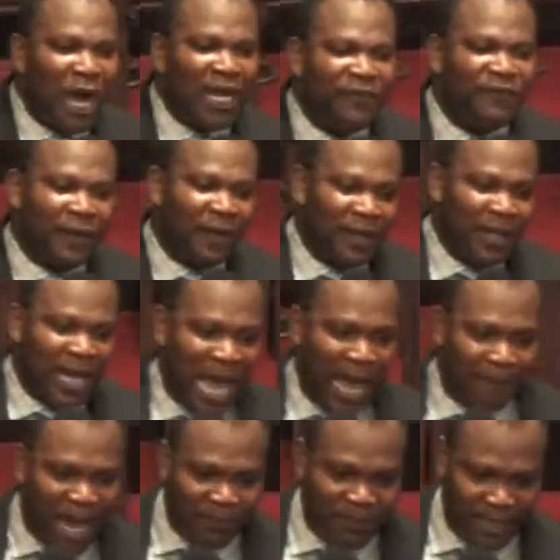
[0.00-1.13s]
are living, I
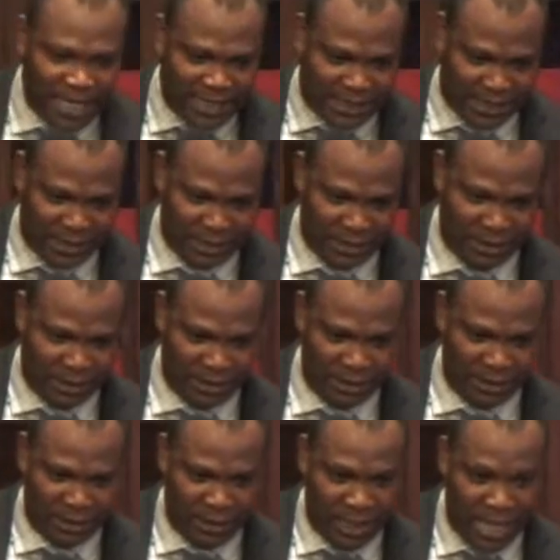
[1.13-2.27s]
might be next.
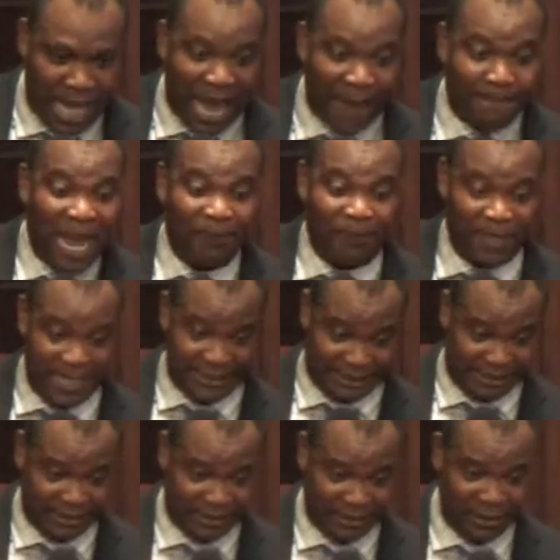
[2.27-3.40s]

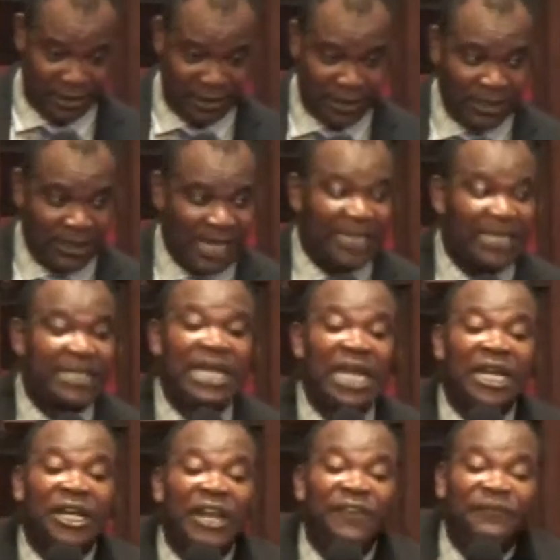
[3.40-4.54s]
That is the
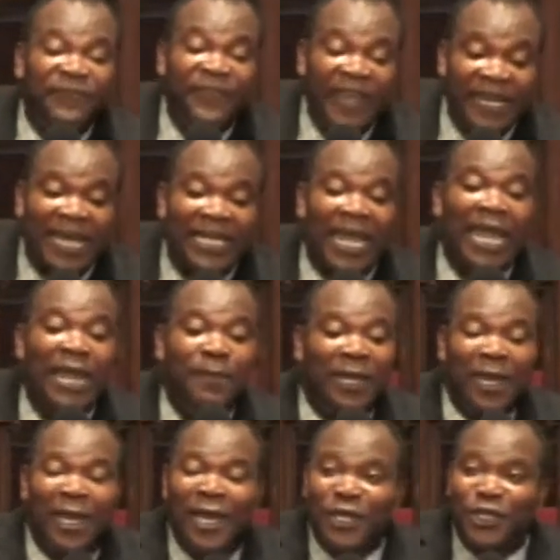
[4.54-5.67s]
great fear that the enemy,
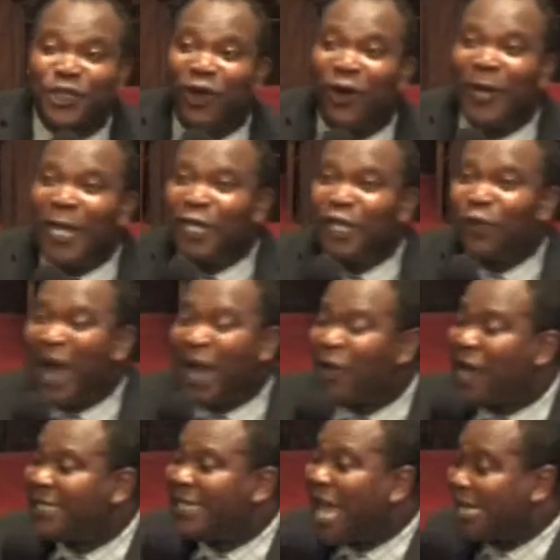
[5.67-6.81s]
so you are
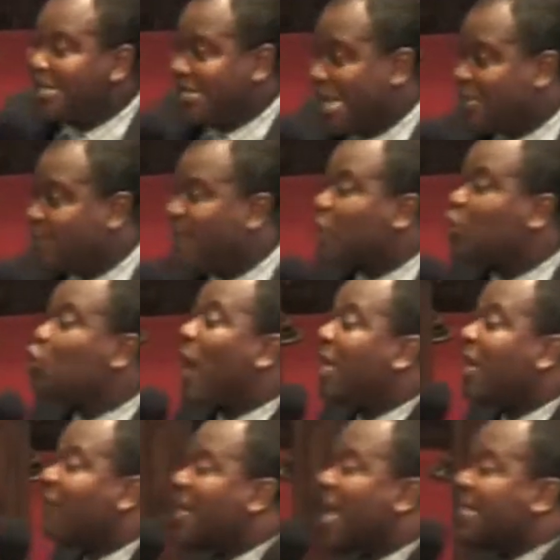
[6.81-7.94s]
not dead yet, but you are
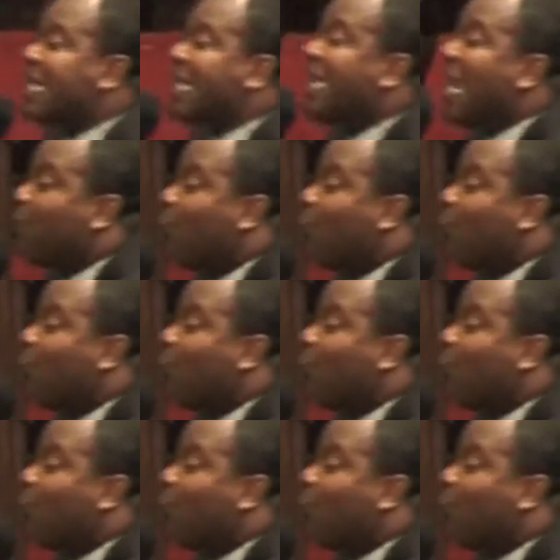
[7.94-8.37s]
living as a dead